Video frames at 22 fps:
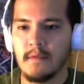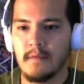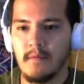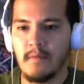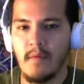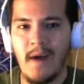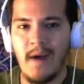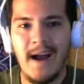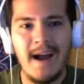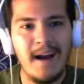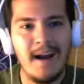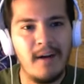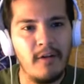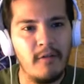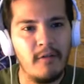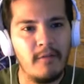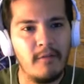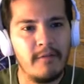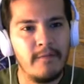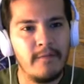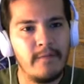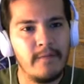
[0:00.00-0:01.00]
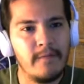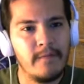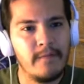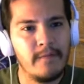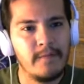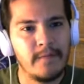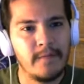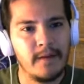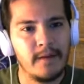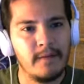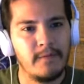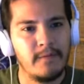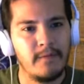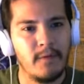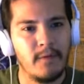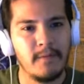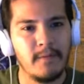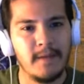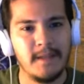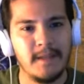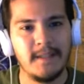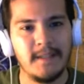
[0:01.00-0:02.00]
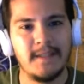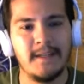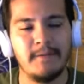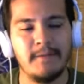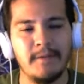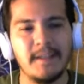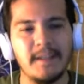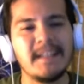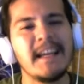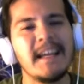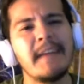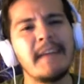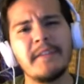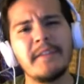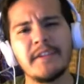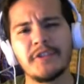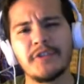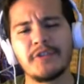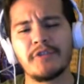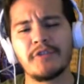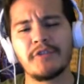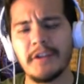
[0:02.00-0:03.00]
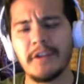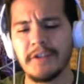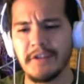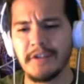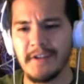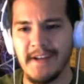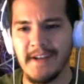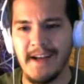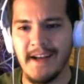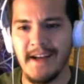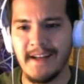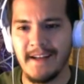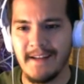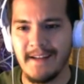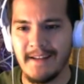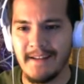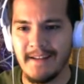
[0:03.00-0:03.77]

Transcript: Wow. Four Mud Skipper. This came in the structure deck.